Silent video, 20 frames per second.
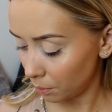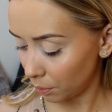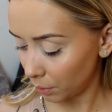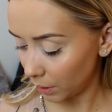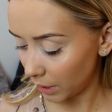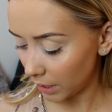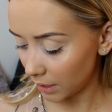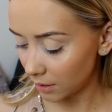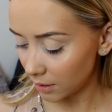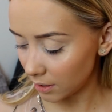
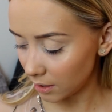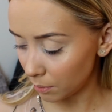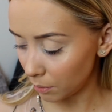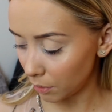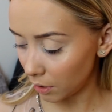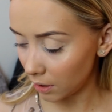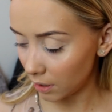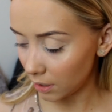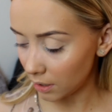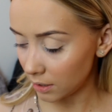blend
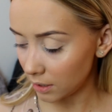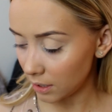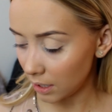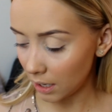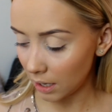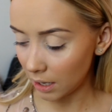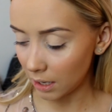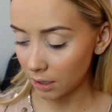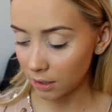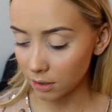some others
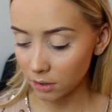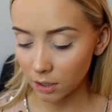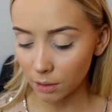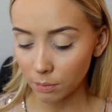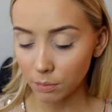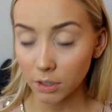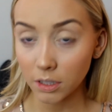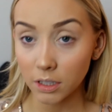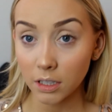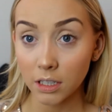in. So
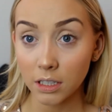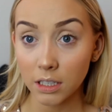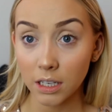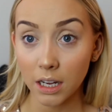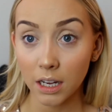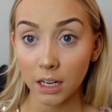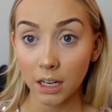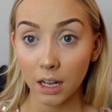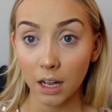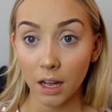I'm just going to
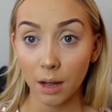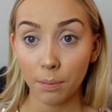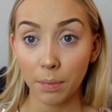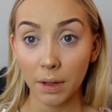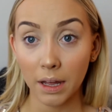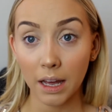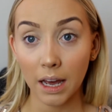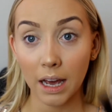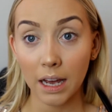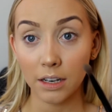take a
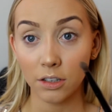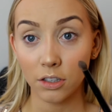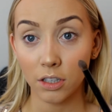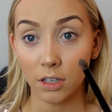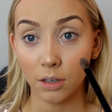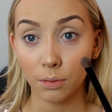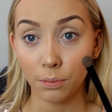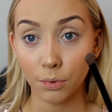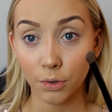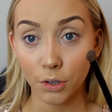big
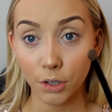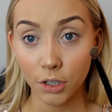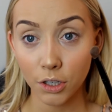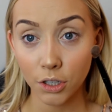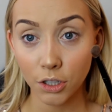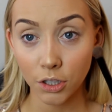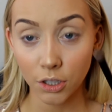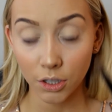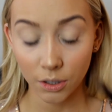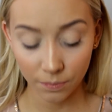eyeshadow
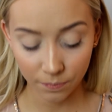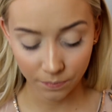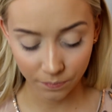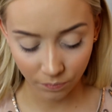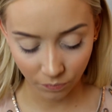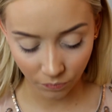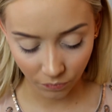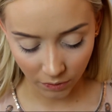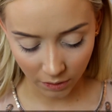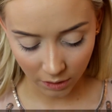brush.
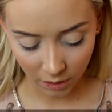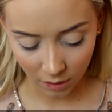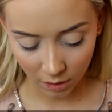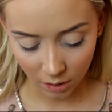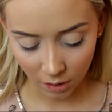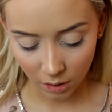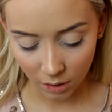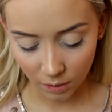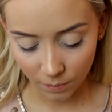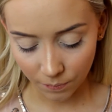
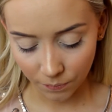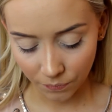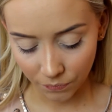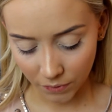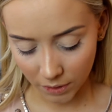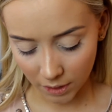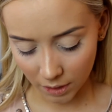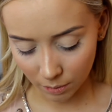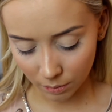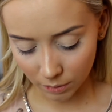
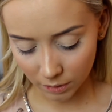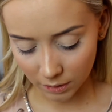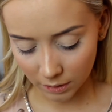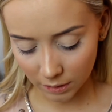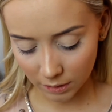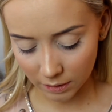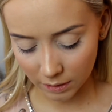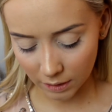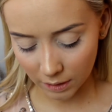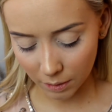I'm just
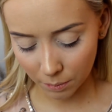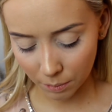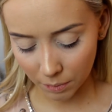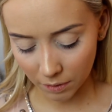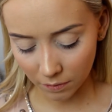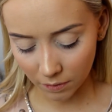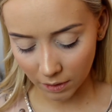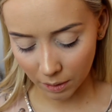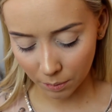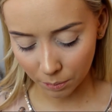going to take a
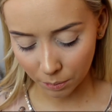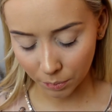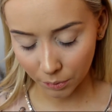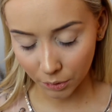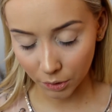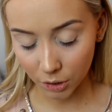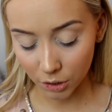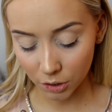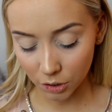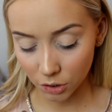bit of that
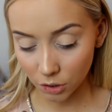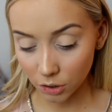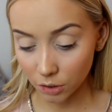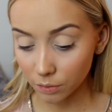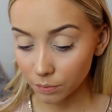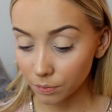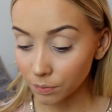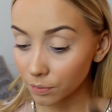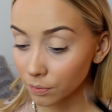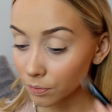blush.